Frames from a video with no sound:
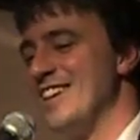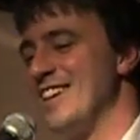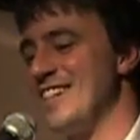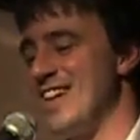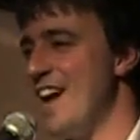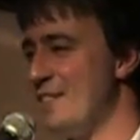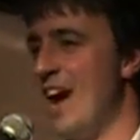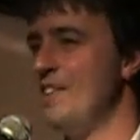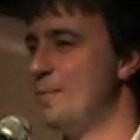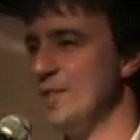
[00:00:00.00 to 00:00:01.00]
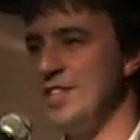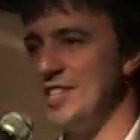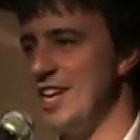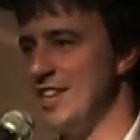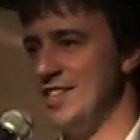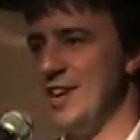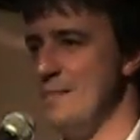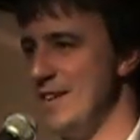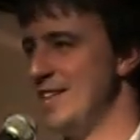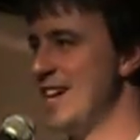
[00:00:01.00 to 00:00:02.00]
Because I've put this challenge
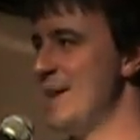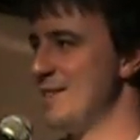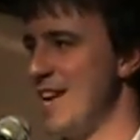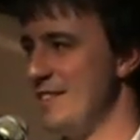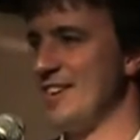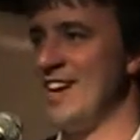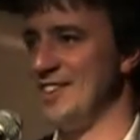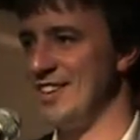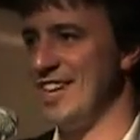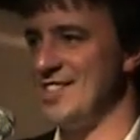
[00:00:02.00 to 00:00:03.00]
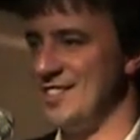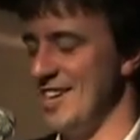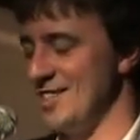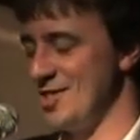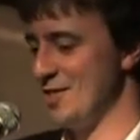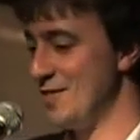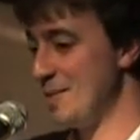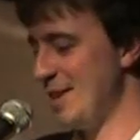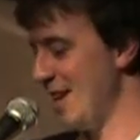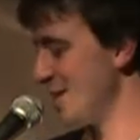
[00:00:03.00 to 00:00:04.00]
out many times and haven't gotten a good answer yet. So if
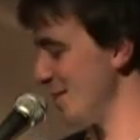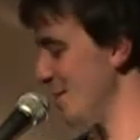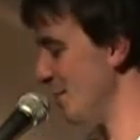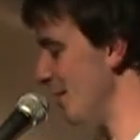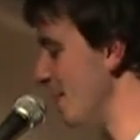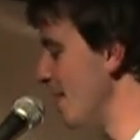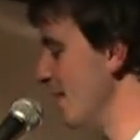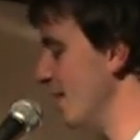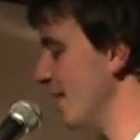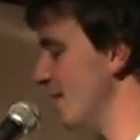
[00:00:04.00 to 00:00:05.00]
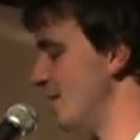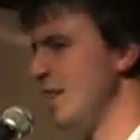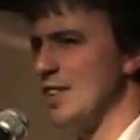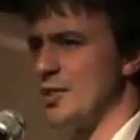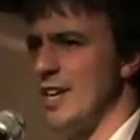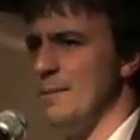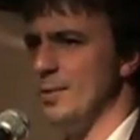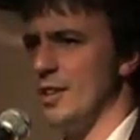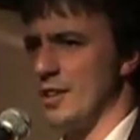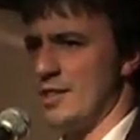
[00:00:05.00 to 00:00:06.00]
somebody has one, that'd be great. Still a great
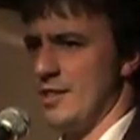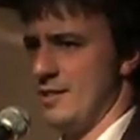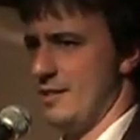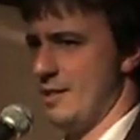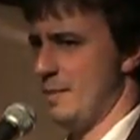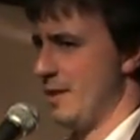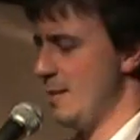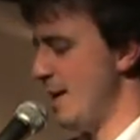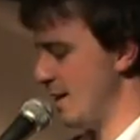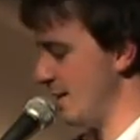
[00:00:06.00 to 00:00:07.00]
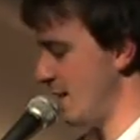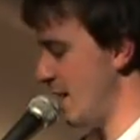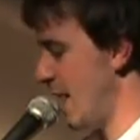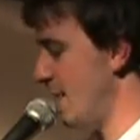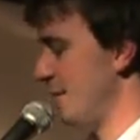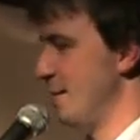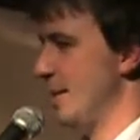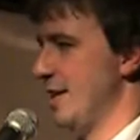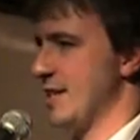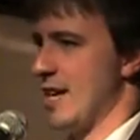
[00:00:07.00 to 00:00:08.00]
book. I mean, come on.
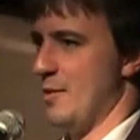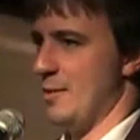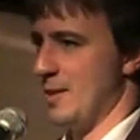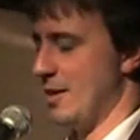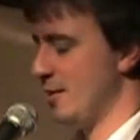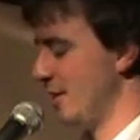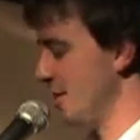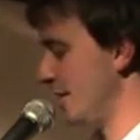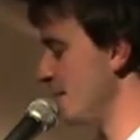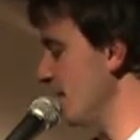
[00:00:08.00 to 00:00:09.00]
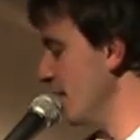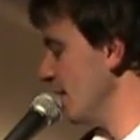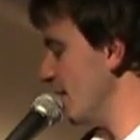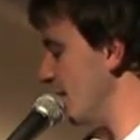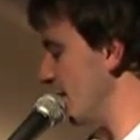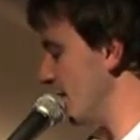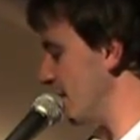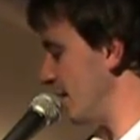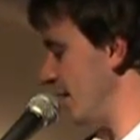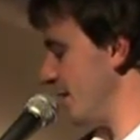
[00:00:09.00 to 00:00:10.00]
Everybody's got one plot hole here, though.
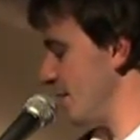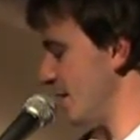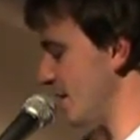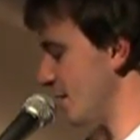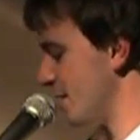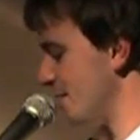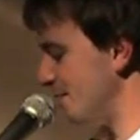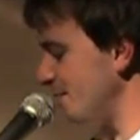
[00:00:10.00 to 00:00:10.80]
Even the best authors.